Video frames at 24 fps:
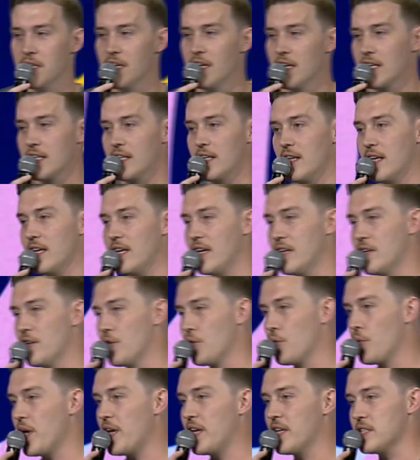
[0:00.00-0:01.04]
Because I think in
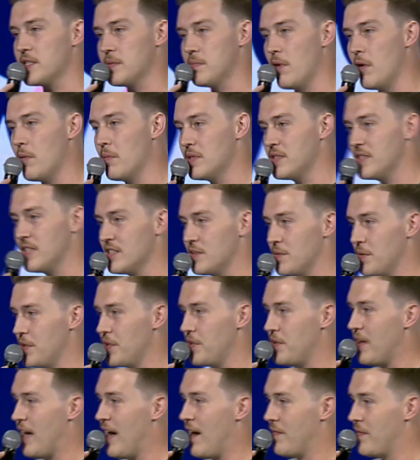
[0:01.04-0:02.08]
your weakest moments, that's when
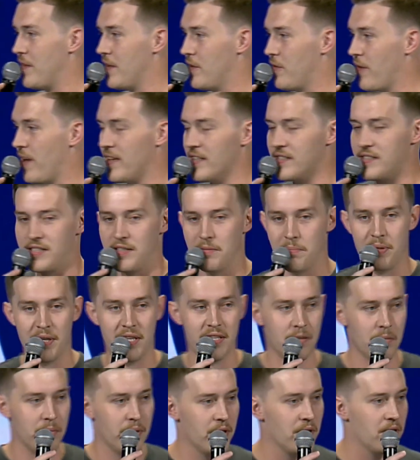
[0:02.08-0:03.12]
you have the greatest
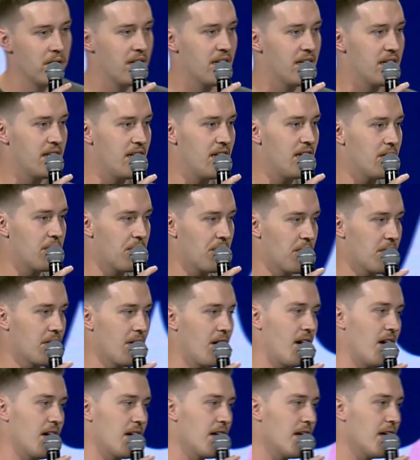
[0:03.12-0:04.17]
dependability and need for
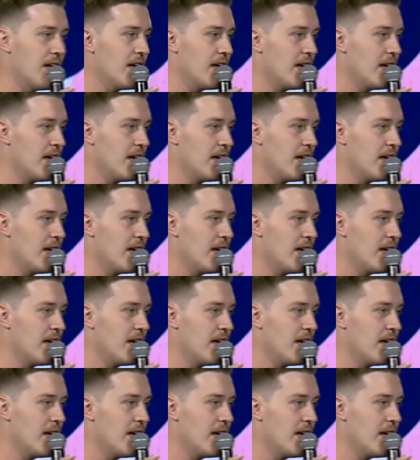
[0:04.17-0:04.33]
God.